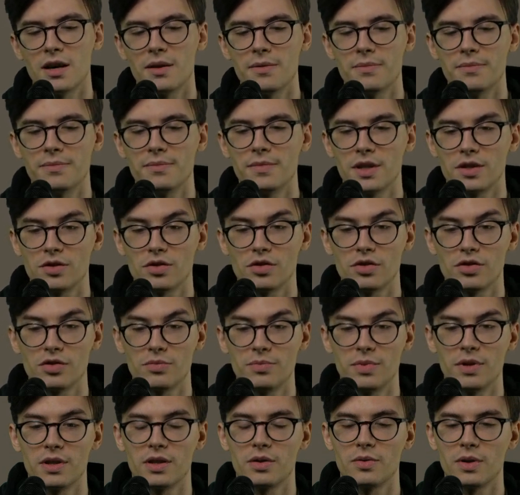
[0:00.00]
it's also
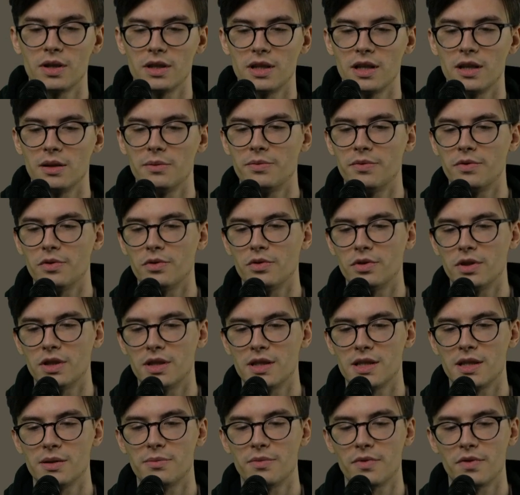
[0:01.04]
been quite helpful in
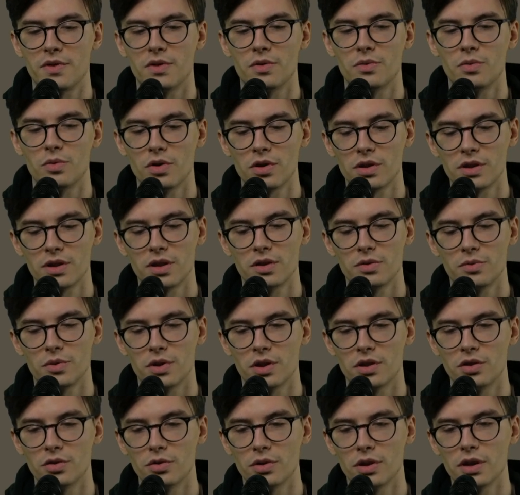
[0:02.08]
some of the work that we're
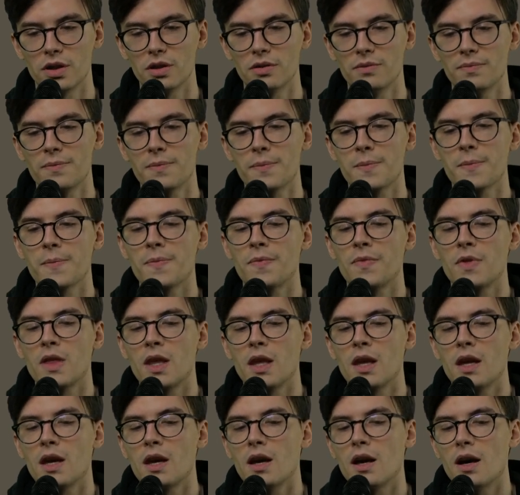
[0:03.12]
doing.
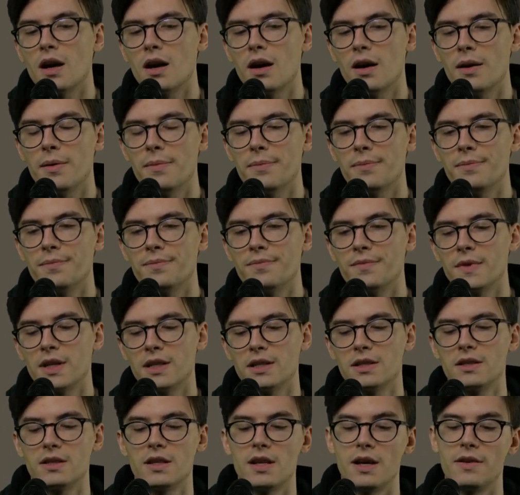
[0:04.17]
And
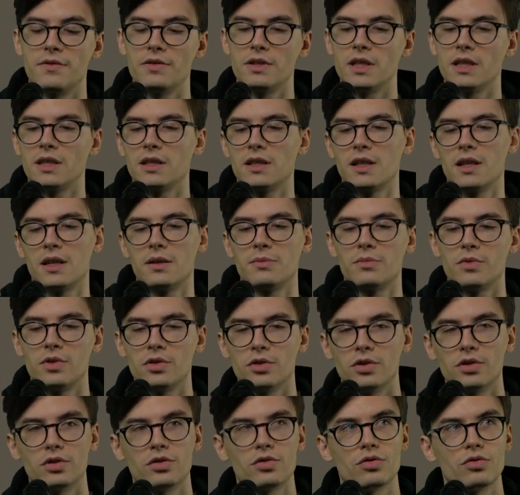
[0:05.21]
everything that I'm going
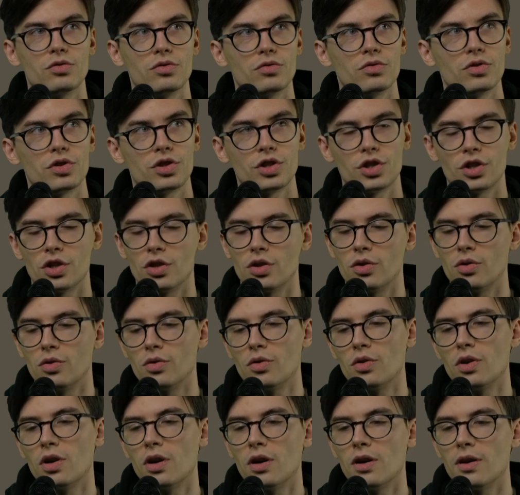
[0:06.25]
to show
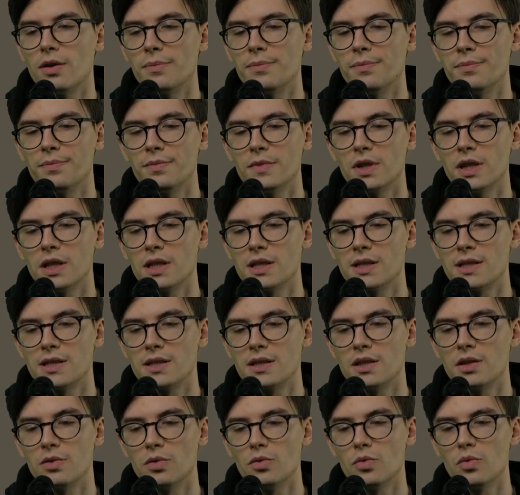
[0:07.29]
is
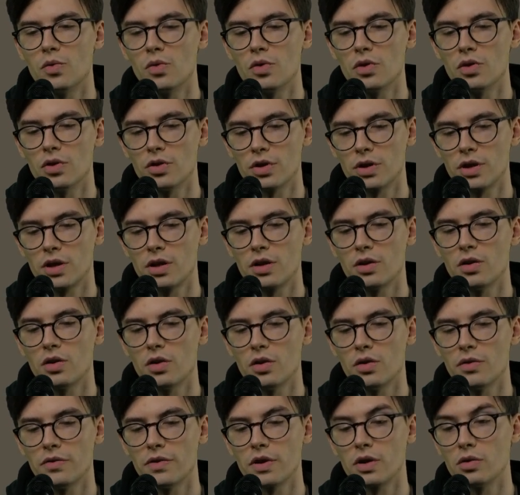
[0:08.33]
the work
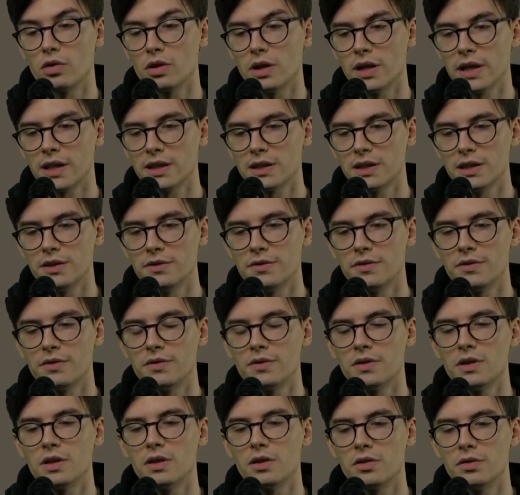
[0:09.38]
of a collective
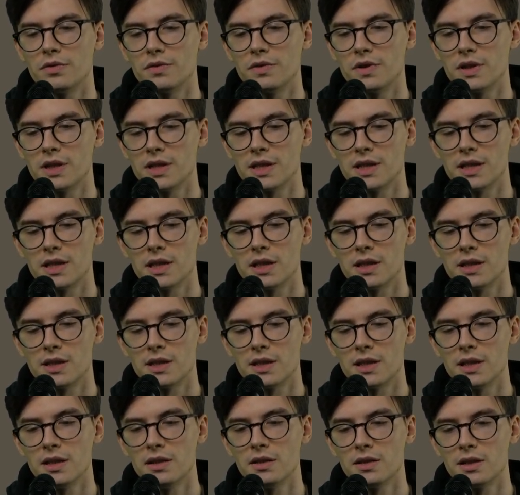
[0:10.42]
of the
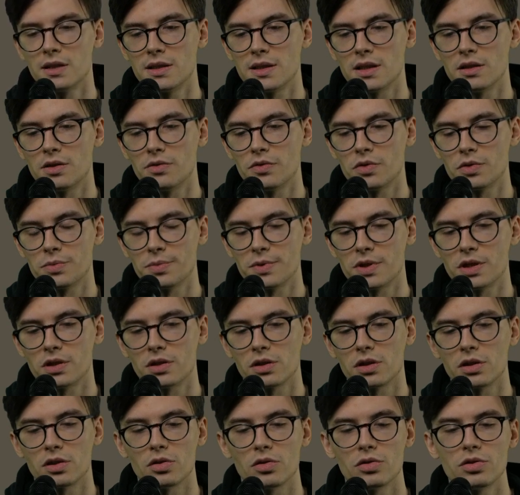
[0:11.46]
CST, the Center for Spatial
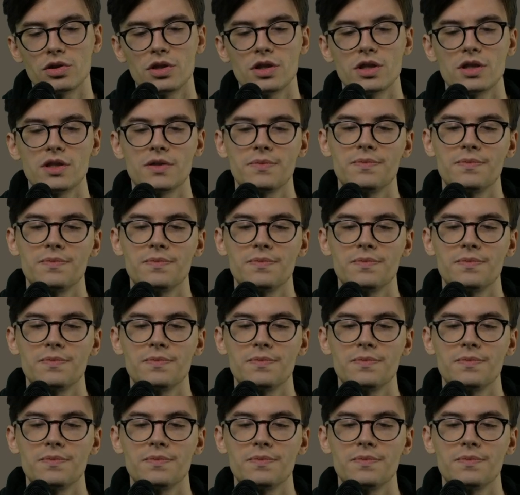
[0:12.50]
Technologies.